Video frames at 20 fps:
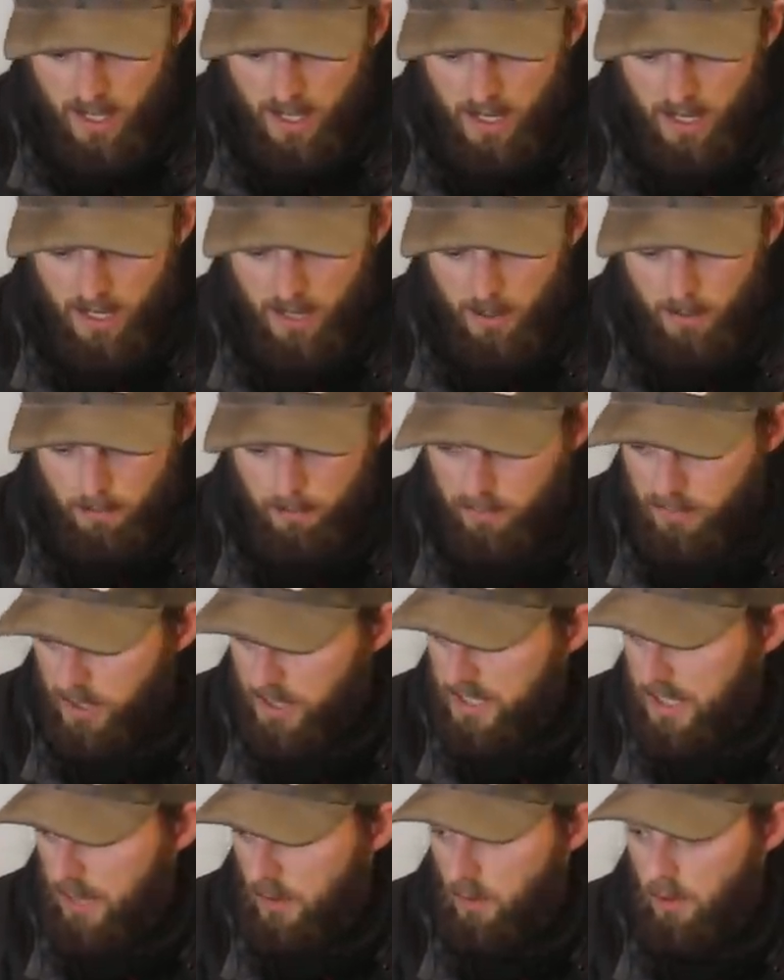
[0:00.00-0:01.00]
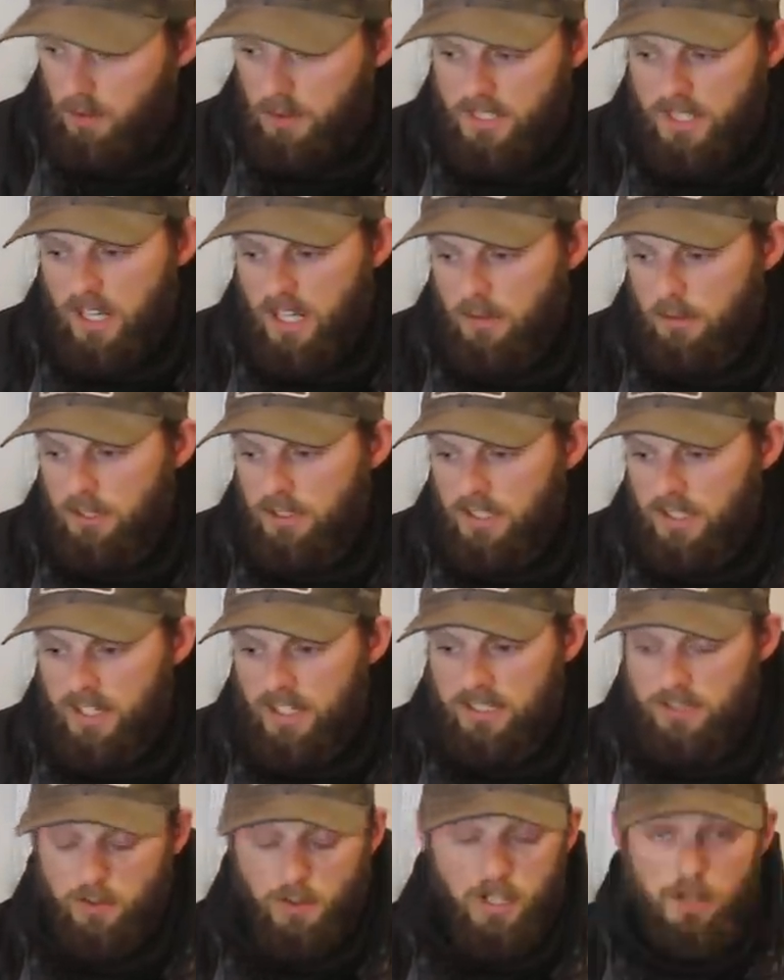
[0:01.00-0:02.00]
Um, but yeah, what we're talking about
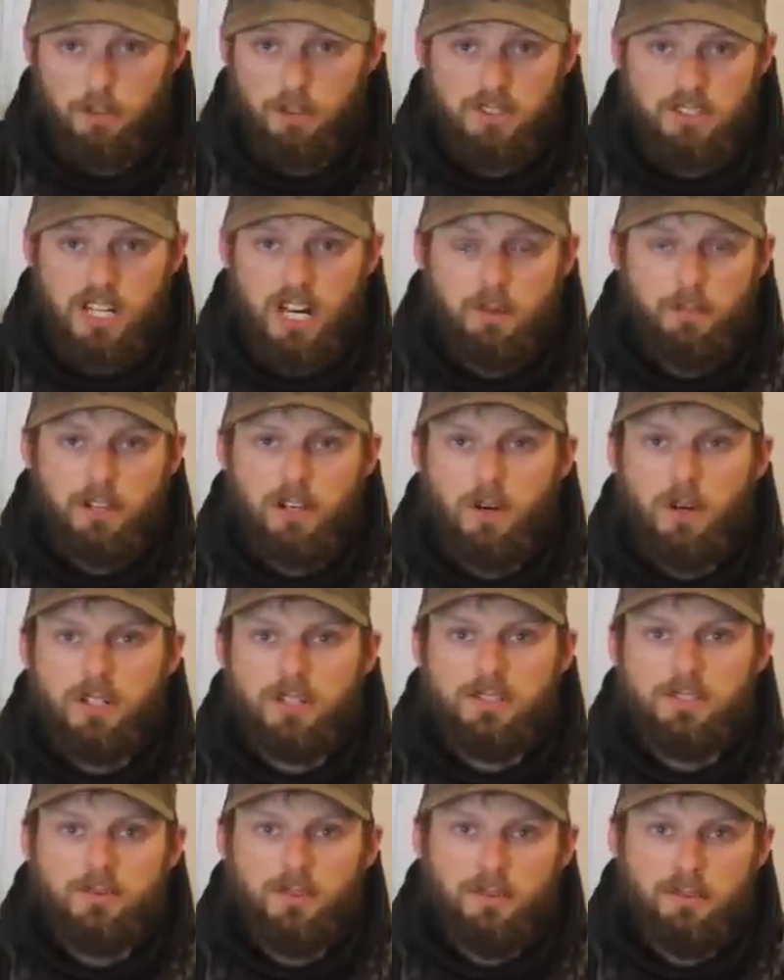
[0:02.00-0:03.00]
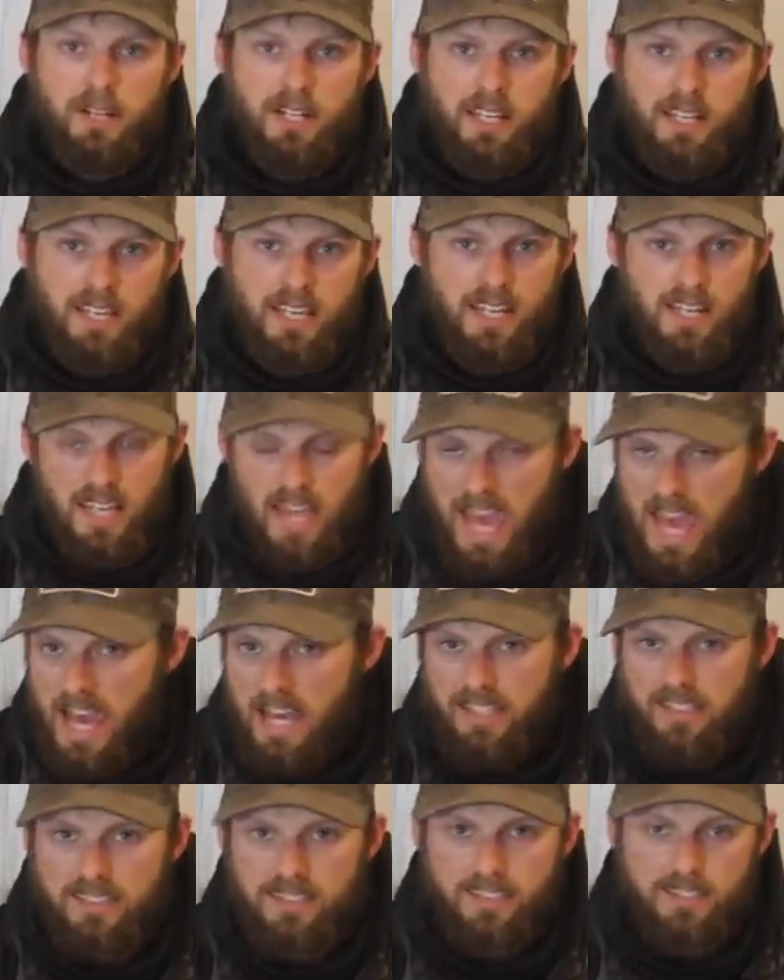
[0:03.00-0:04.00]
today is one of the most common questions we've been getting
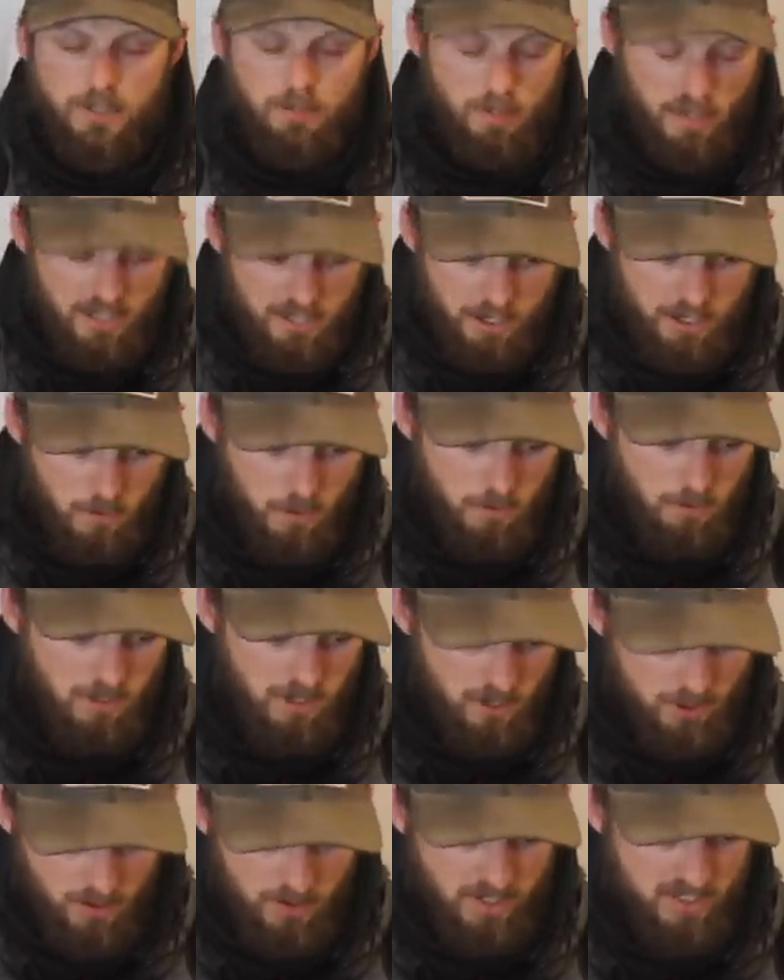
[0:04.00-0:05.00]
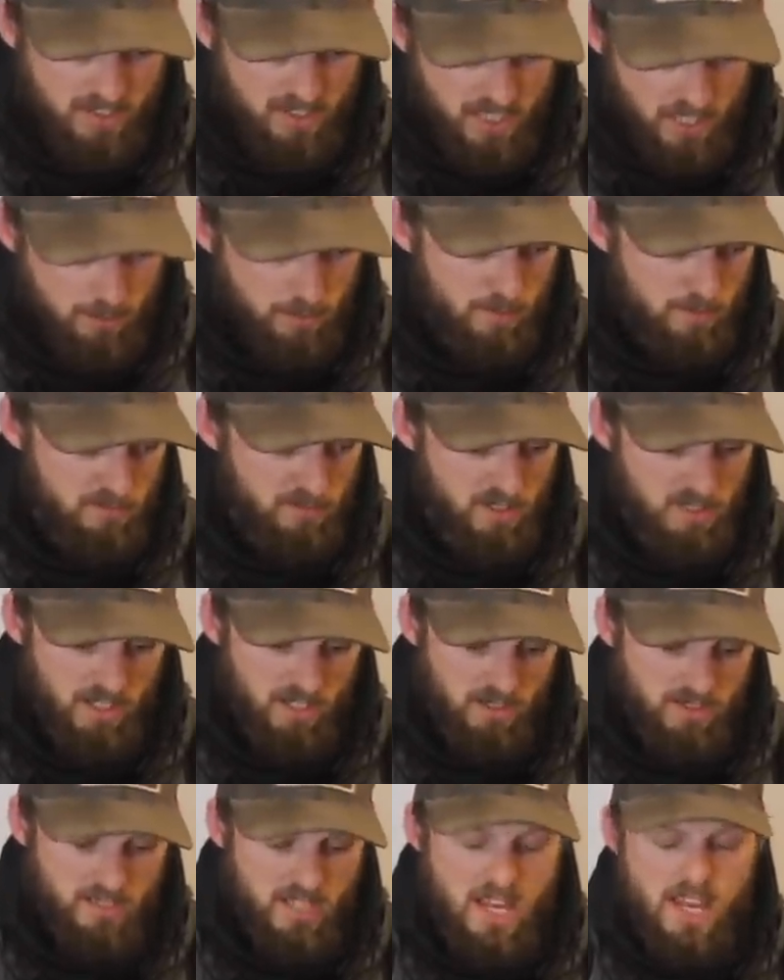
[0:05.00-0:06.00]
asked, especially when we're doing these tip-up
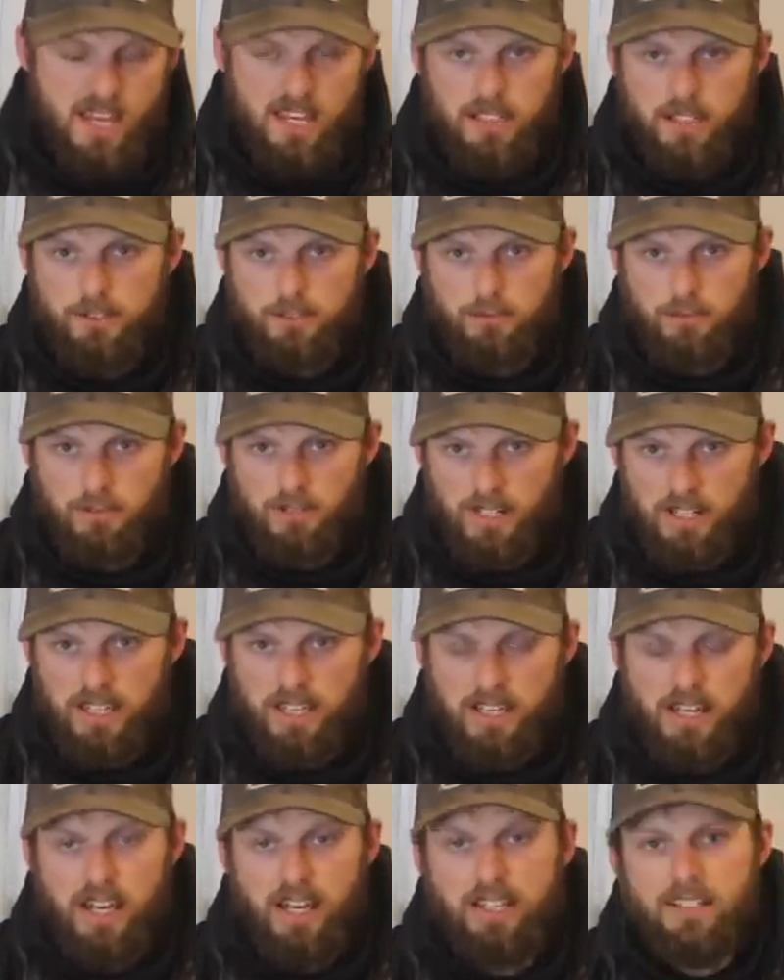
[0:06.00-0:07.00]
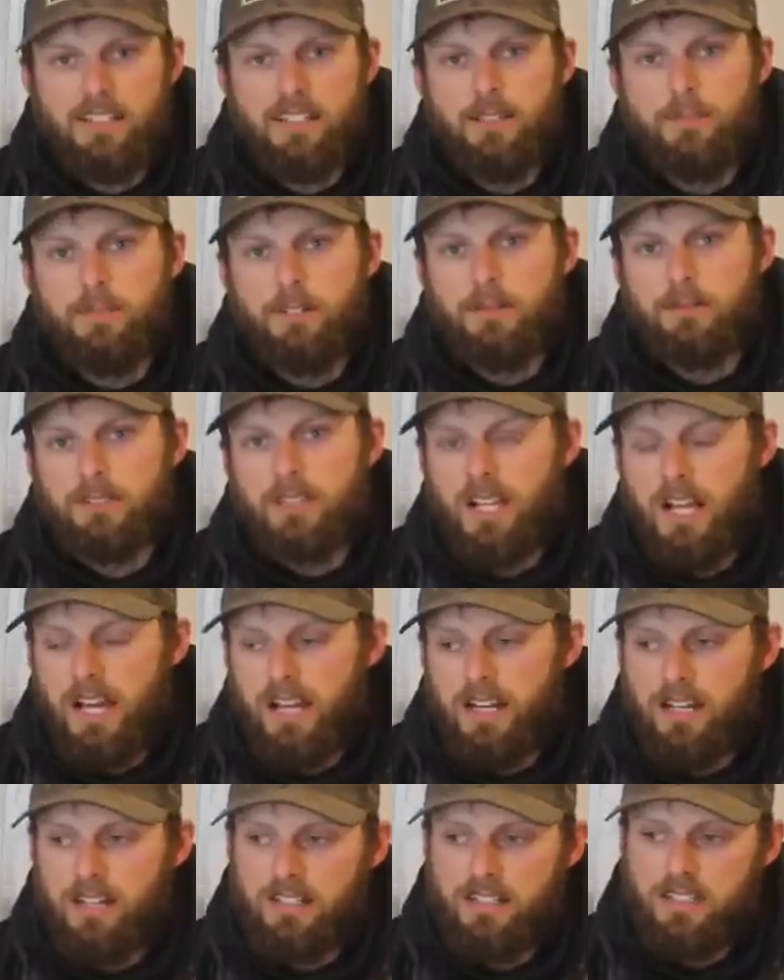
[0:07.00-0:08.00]
videos, is rigging on tip-ups,
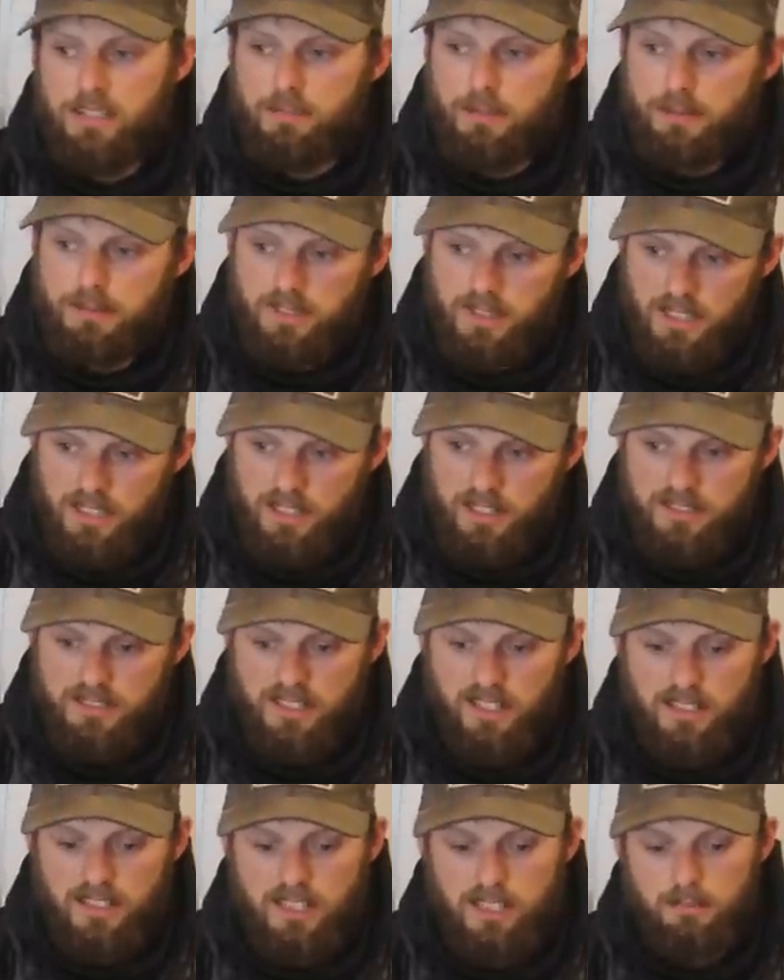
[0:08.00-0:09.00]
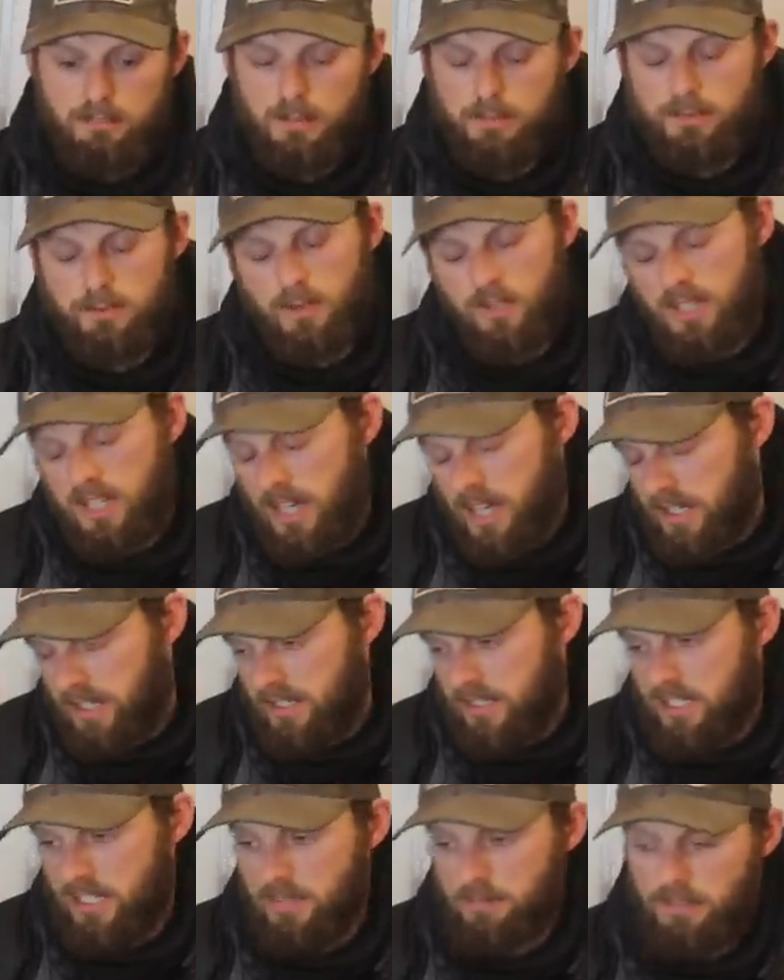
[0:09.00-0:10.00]
line on tip-ups, leaders on tip-ups, what kind
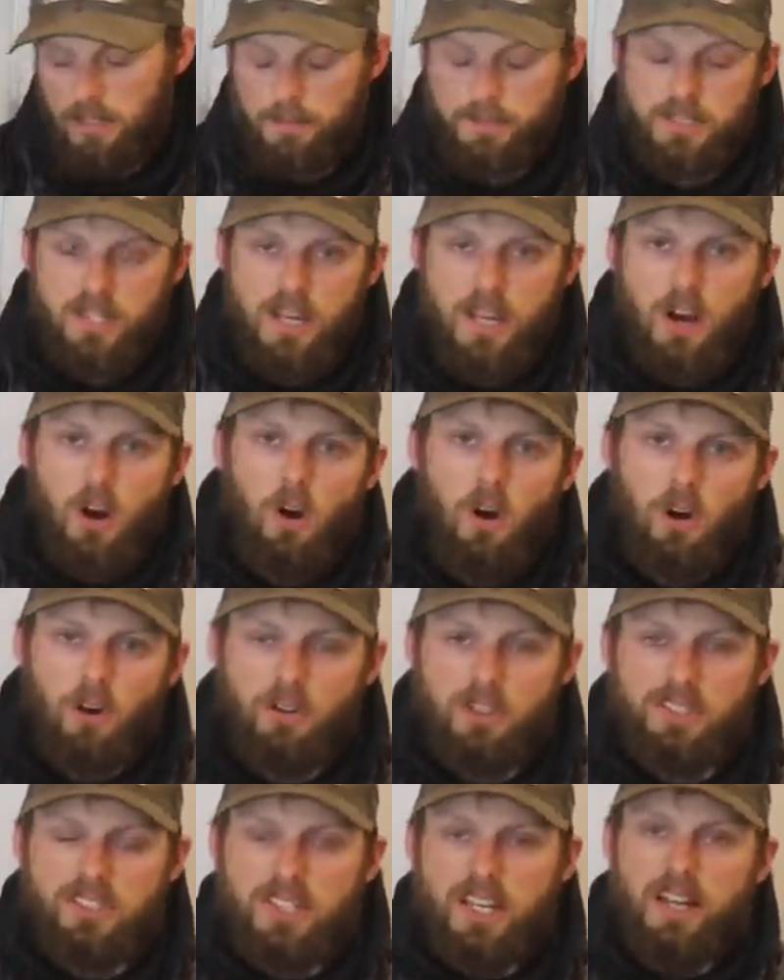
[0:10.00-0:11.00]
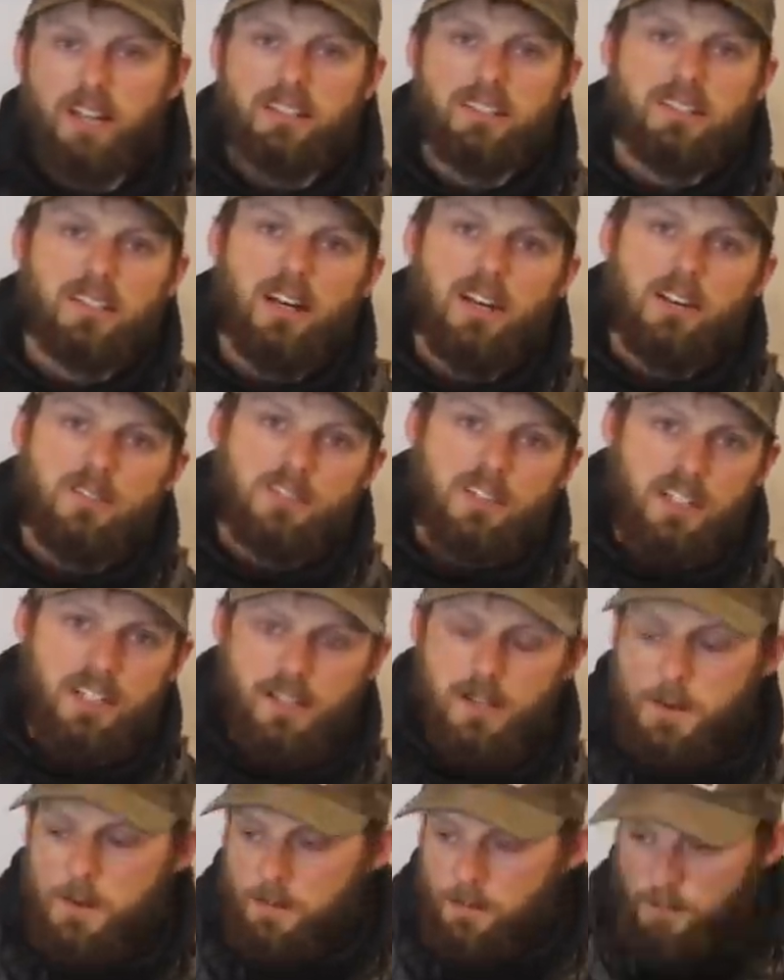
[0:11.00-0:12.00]
of tip-ups, all this kind of stuff. And